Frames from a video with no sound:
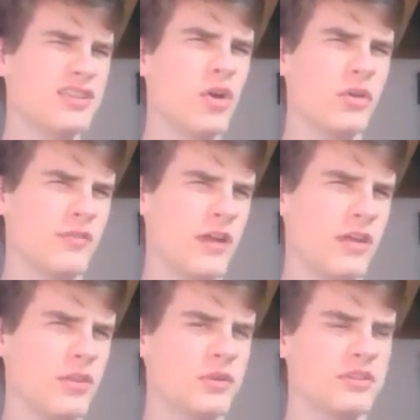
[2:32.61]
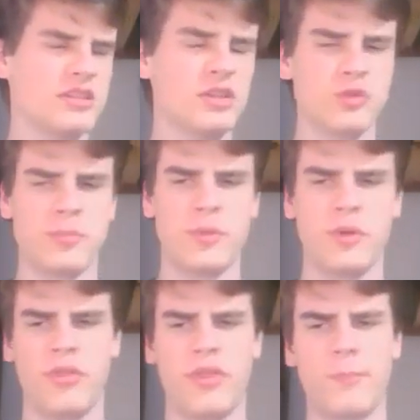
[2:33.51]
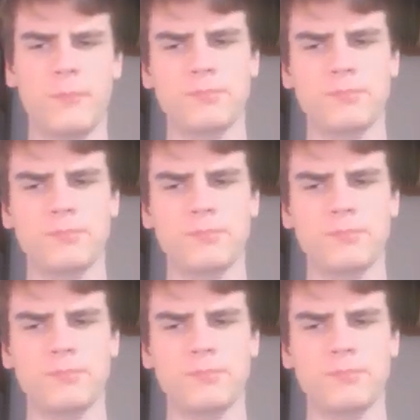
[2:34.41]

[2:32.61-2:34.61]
note of how the book deals with both of them.